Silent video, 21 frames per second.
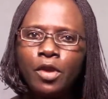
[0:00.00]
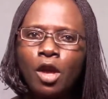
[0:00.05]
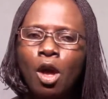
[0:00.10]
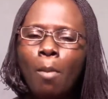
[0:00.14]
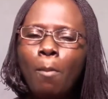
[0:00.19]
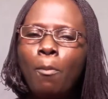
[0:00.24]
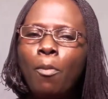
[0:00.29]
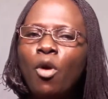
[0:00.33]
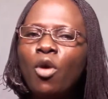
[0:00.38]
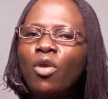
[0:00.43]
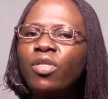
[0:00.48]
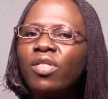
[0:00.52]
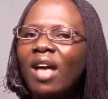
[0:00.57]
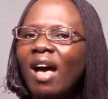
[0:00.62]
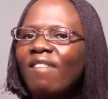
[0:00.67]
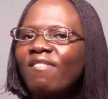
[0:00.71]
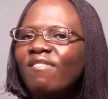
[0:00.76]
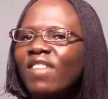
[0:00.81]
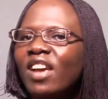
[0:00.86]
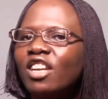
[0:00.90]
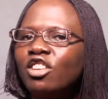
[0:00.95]
Both
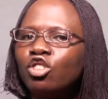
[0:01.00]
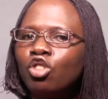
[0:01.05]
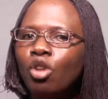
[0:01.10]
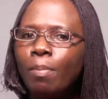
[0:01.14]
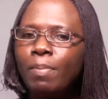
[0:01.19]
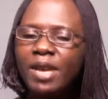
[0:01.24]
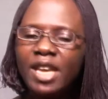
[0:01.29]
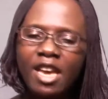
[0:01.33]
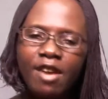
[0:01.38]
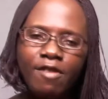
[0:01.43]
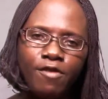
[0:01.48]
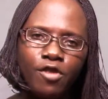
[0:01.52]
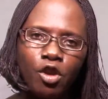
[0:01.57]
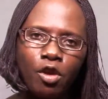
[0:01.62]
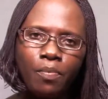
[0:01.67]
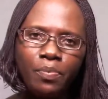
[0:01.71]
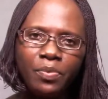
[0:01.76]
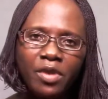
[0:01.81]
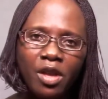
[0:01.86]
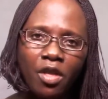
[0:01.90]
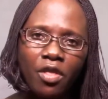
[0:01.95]
affect your behavior.
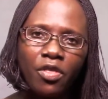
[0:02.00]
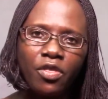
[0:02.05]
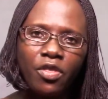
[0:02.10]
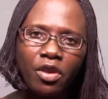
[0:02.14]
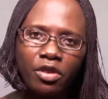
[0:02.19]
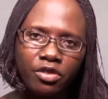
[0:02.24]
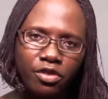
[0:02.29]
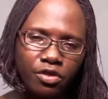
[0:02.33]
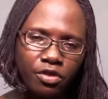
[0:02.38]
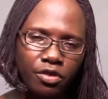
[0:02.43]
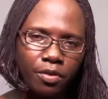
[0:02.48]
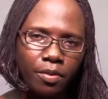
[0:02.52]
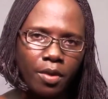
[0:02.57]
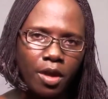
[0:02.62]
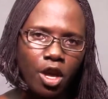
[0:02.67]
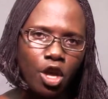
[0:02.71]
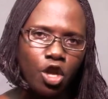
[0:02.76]
Thus,